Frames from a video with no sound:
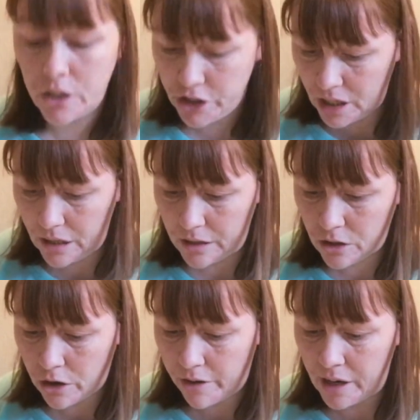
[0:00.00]

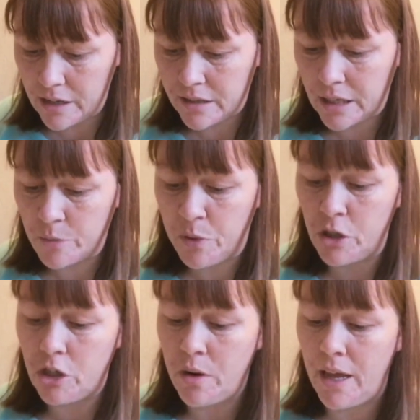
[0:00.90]
She's currently at
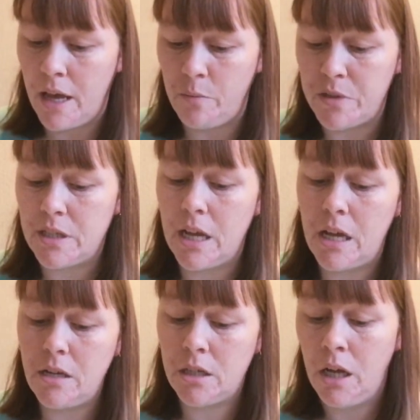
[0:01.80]

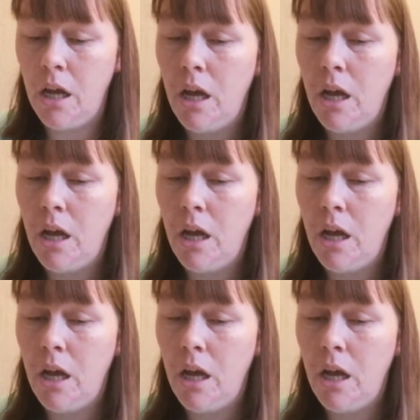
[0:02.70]
6.28%